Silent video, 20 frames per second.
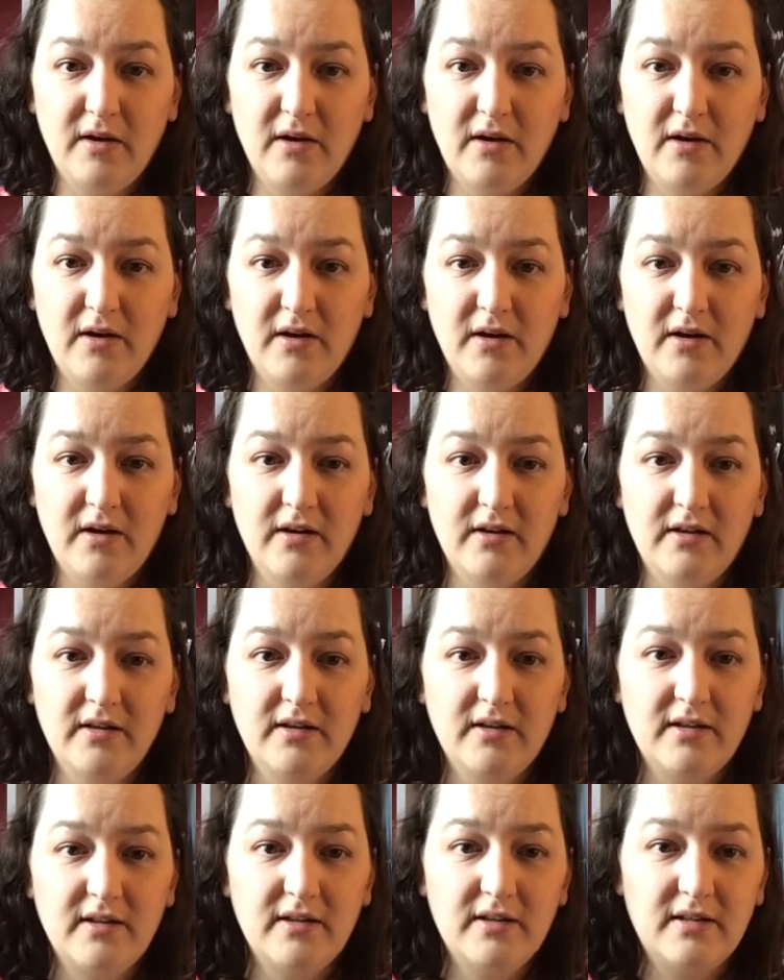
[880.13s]
are
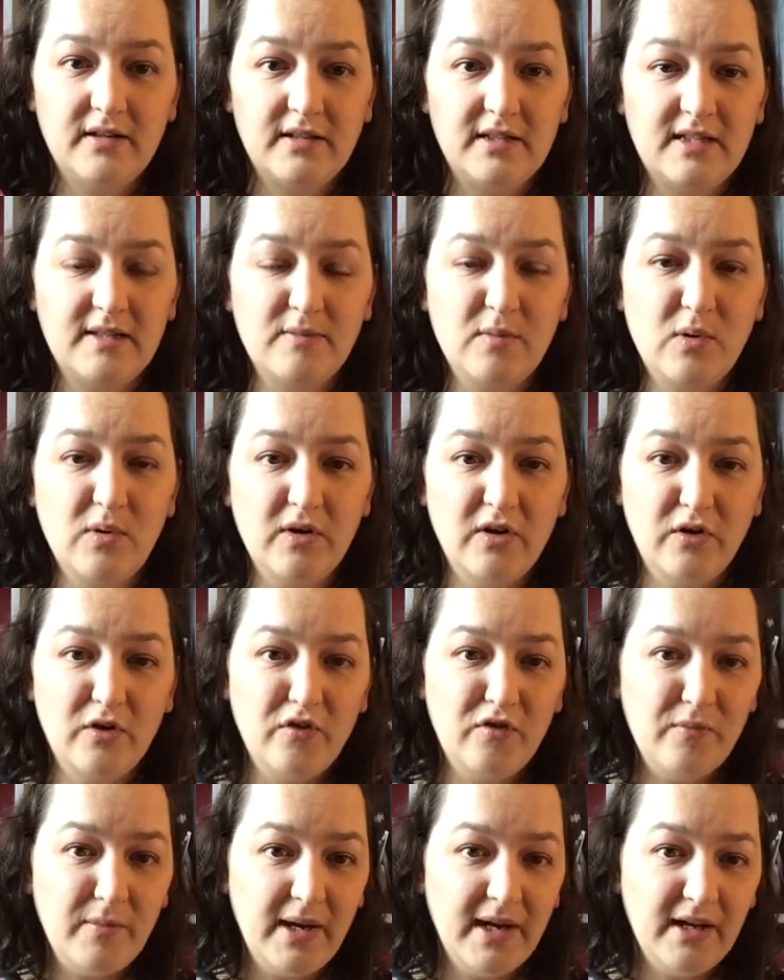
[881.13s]
some more
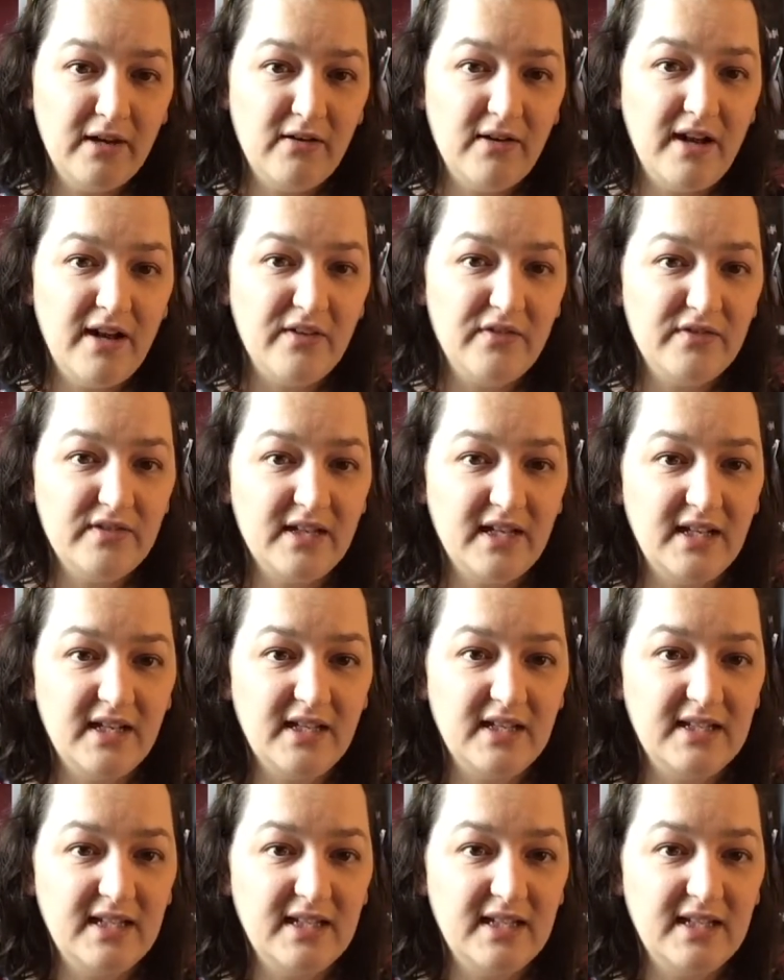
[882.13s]
of my crafting,